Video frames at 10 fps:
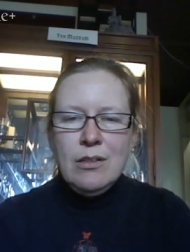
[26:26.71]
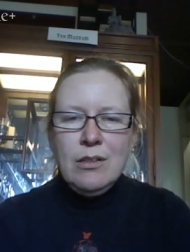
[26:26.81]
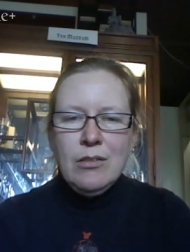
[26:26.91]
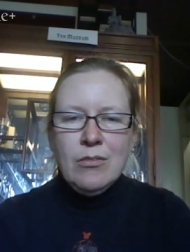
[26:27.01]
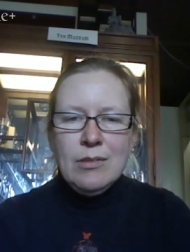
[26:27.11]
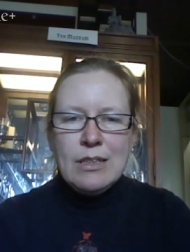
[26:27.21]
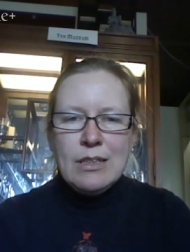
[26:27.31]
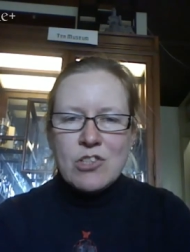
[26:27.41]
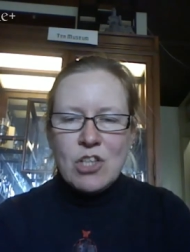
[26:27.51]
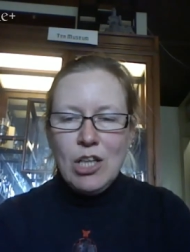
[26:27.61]
you know,
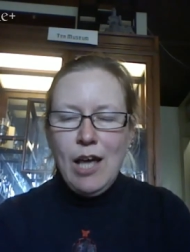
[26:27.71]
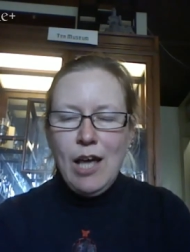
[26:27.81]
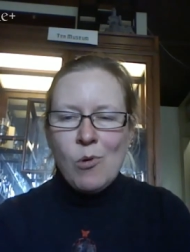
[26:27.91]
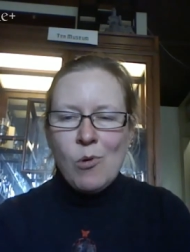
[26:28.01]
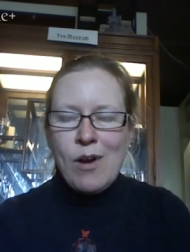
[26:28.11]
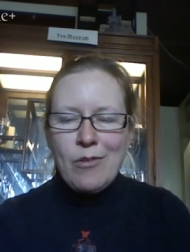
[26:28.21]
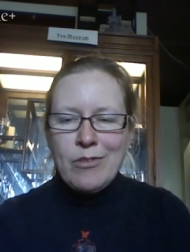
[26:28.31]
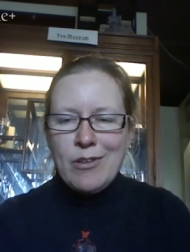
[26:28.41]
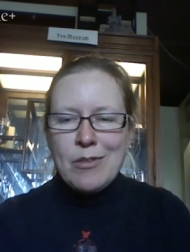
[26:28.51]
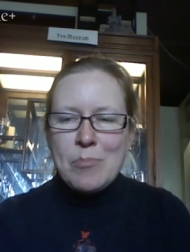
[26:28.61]
there's a lot more out
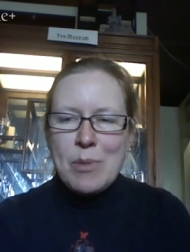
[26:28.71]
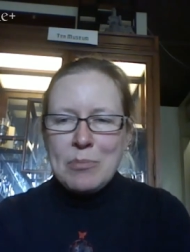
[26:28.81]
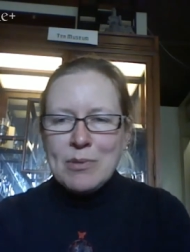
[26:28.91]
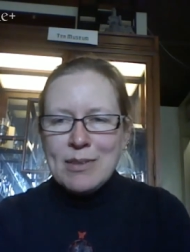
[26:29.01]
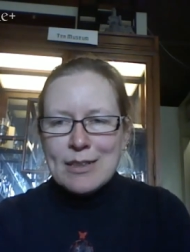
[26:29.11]
there than people